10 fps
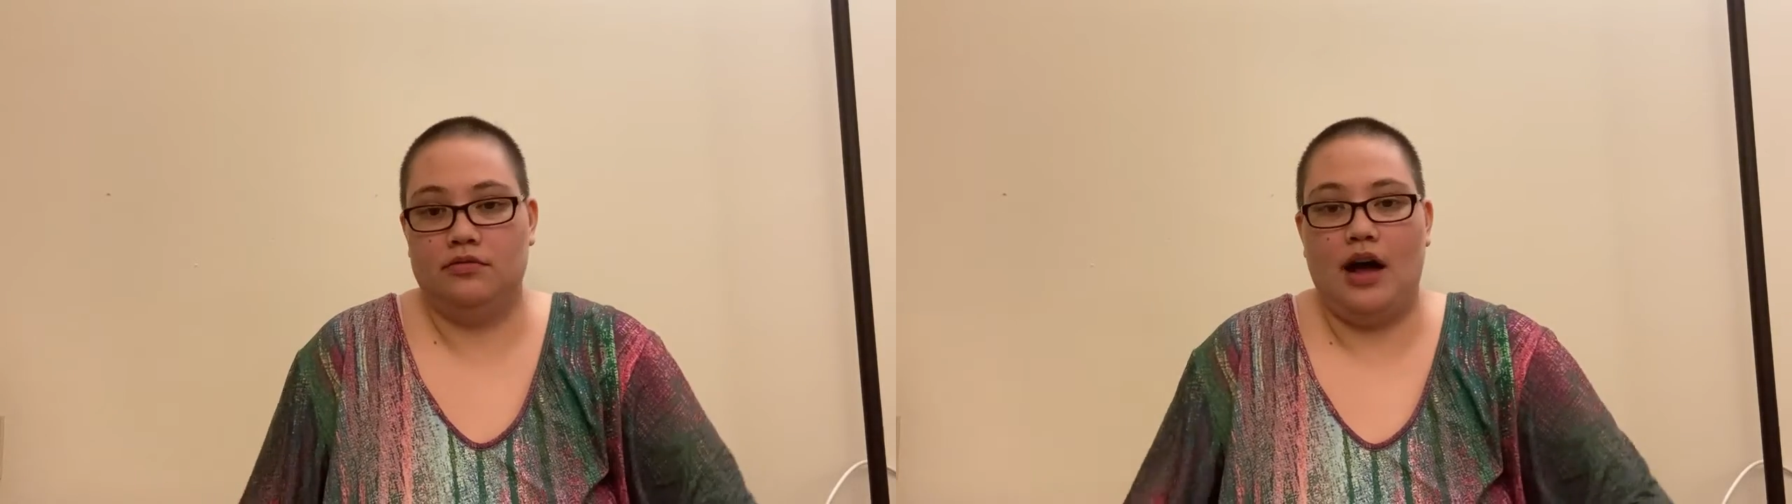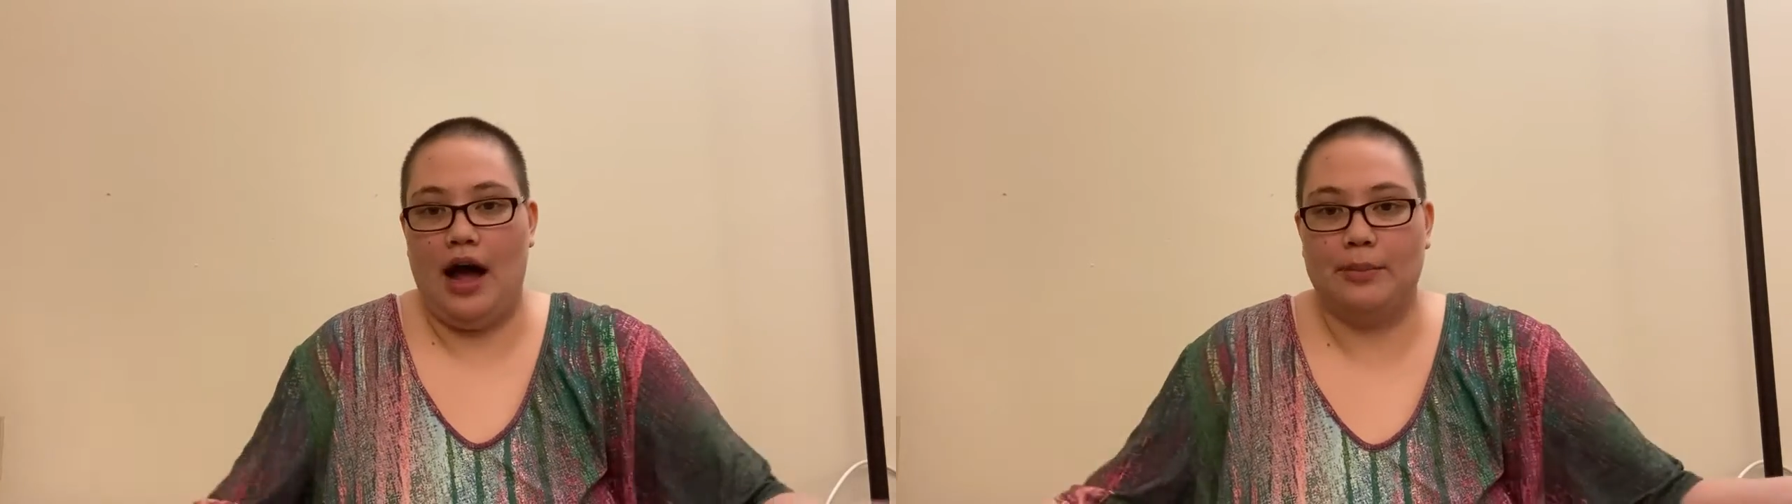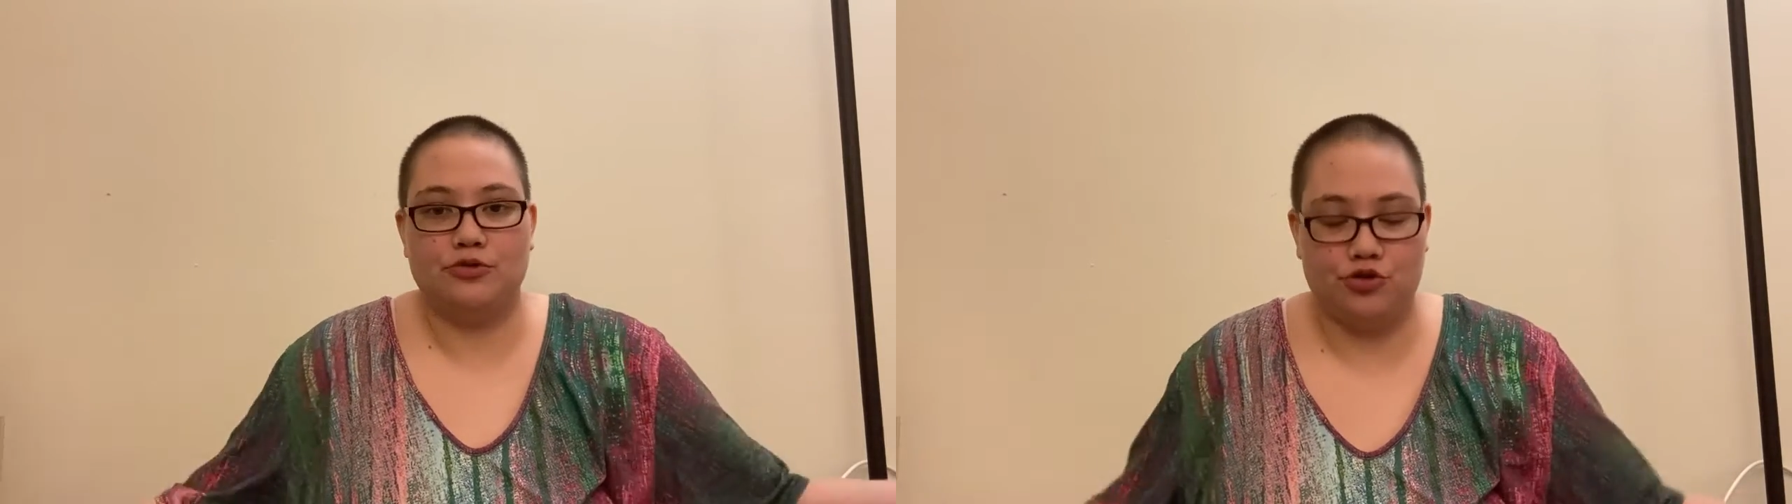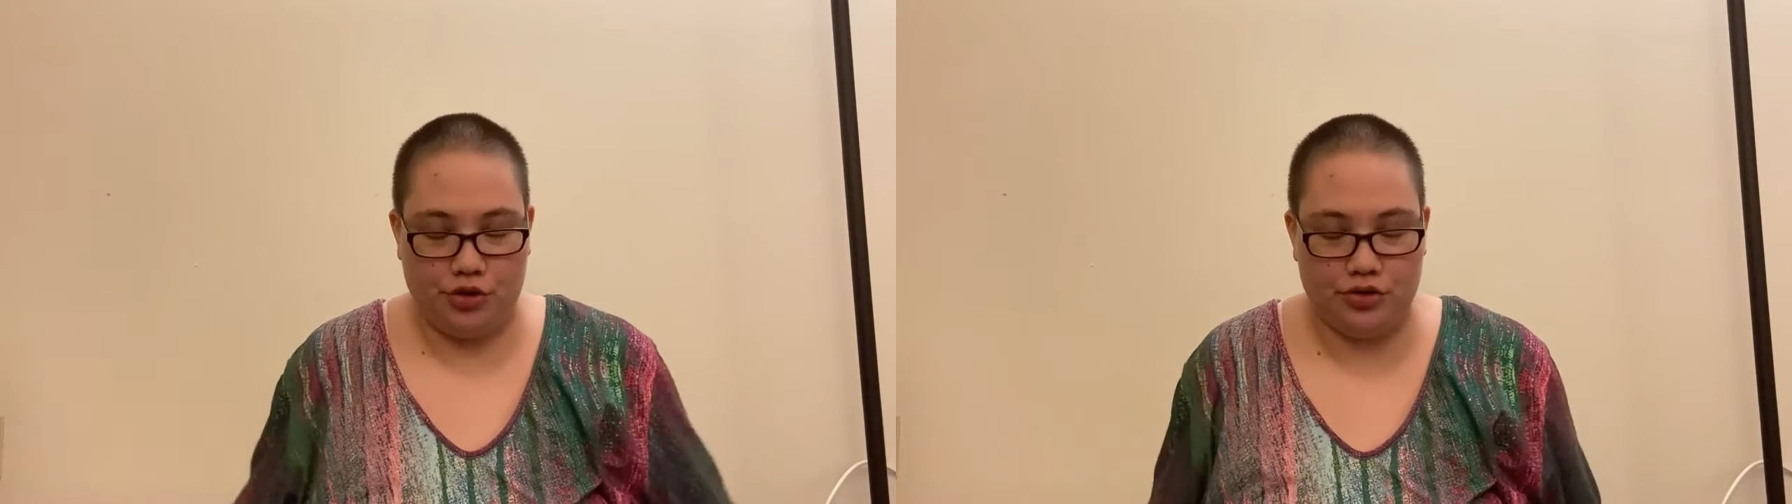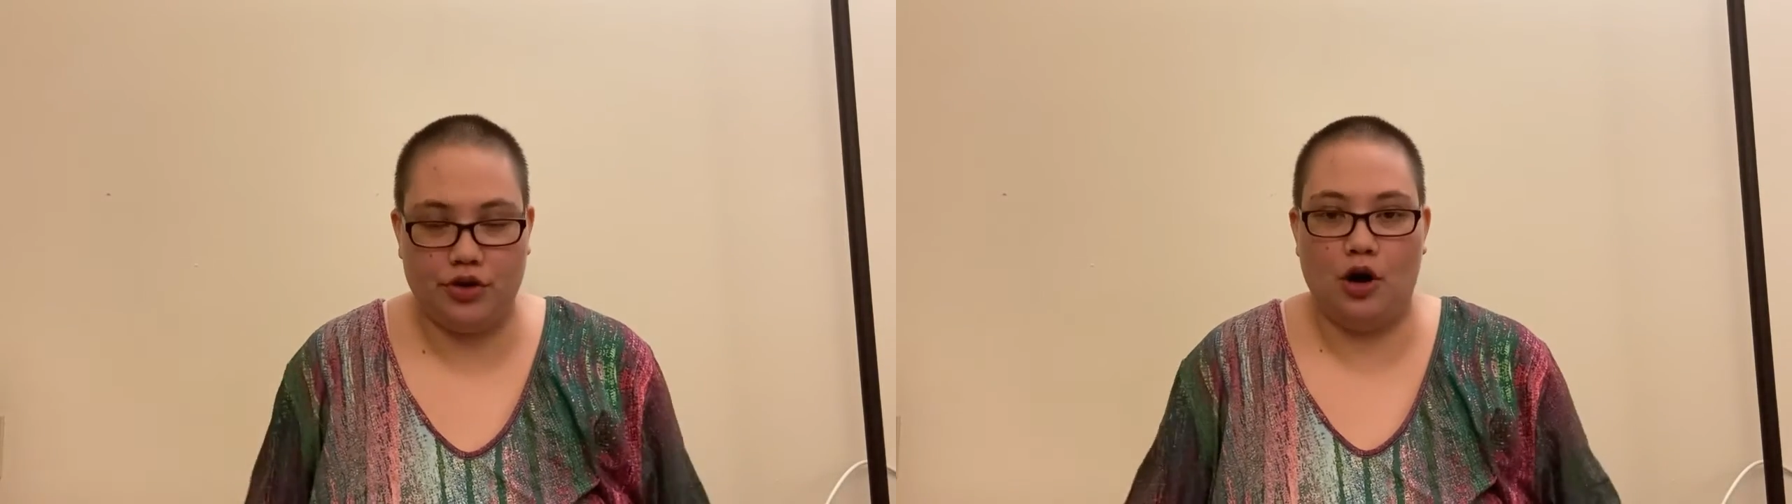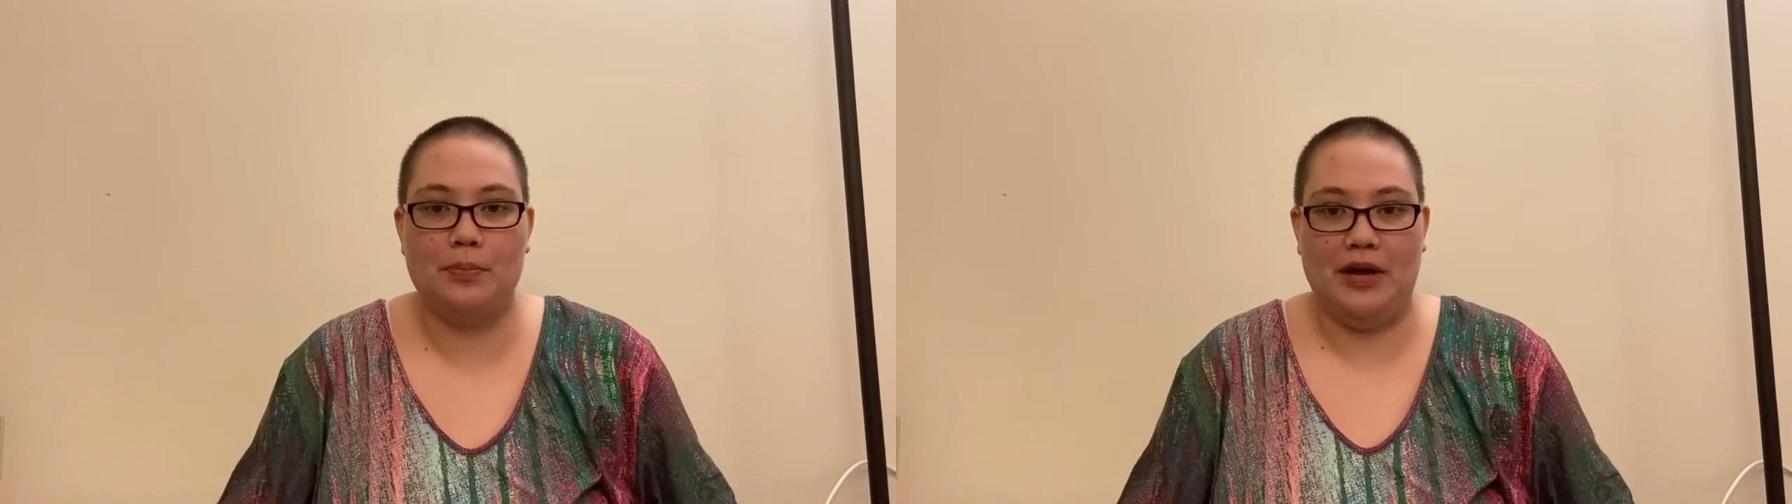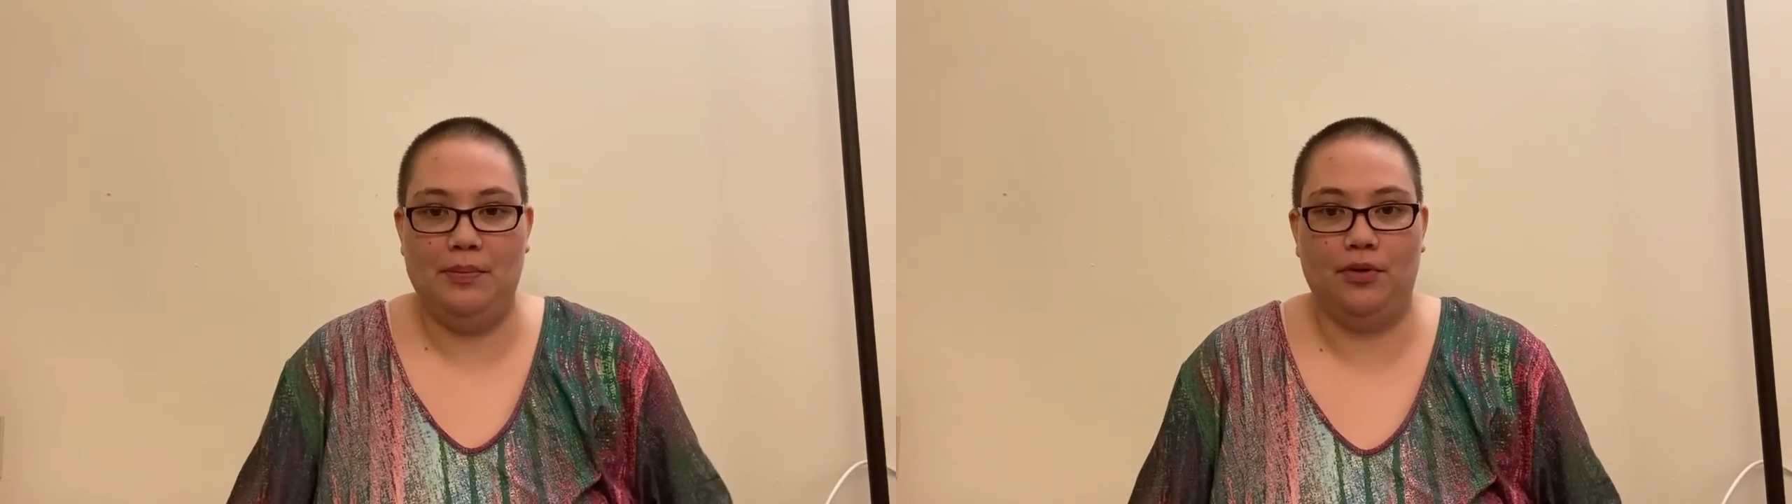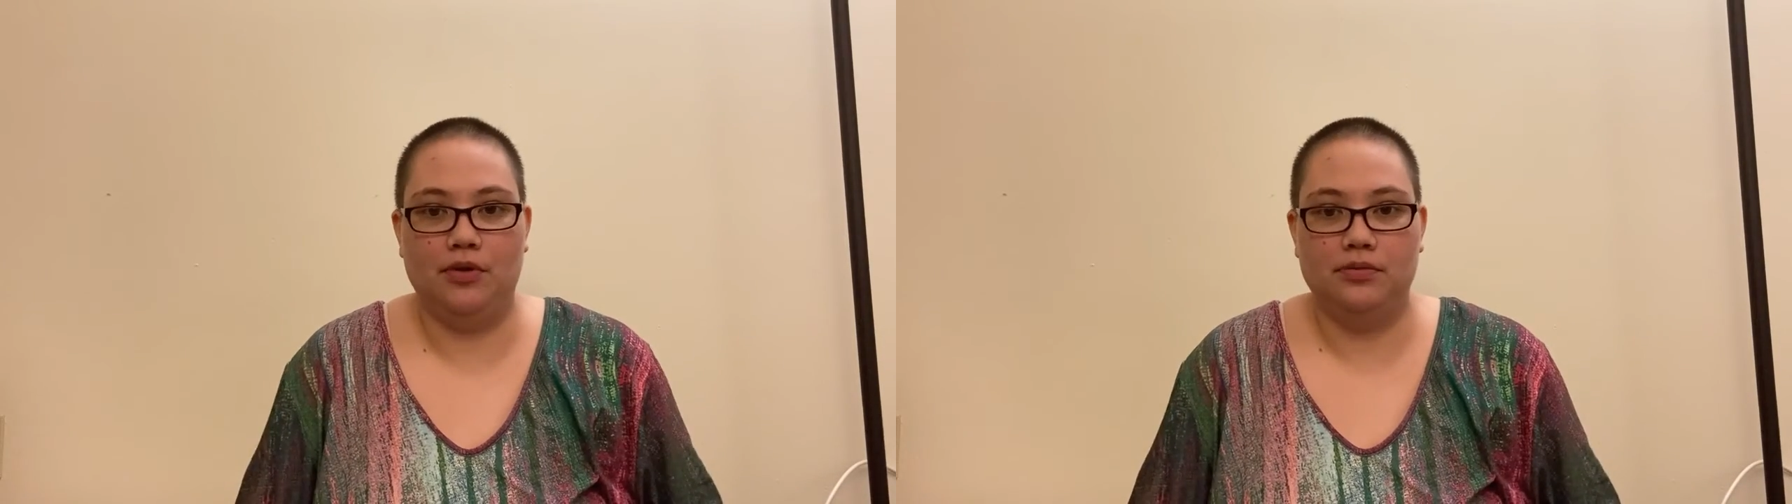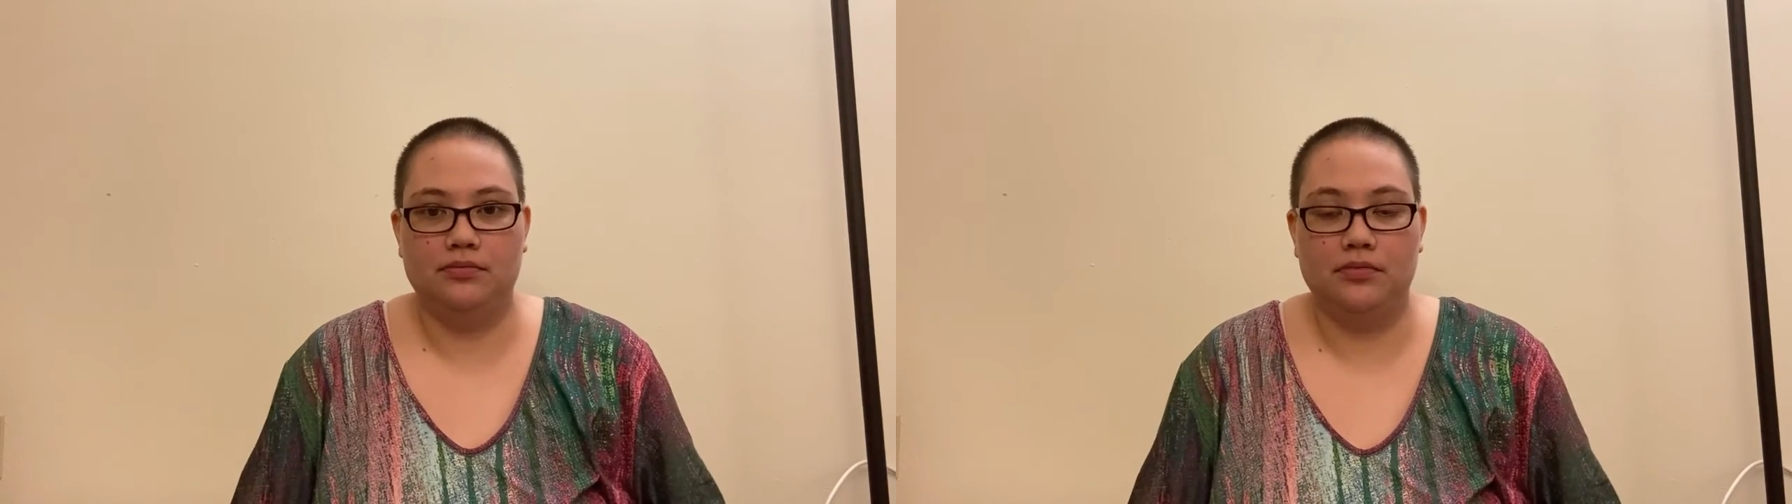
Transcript: I'm sure there are people,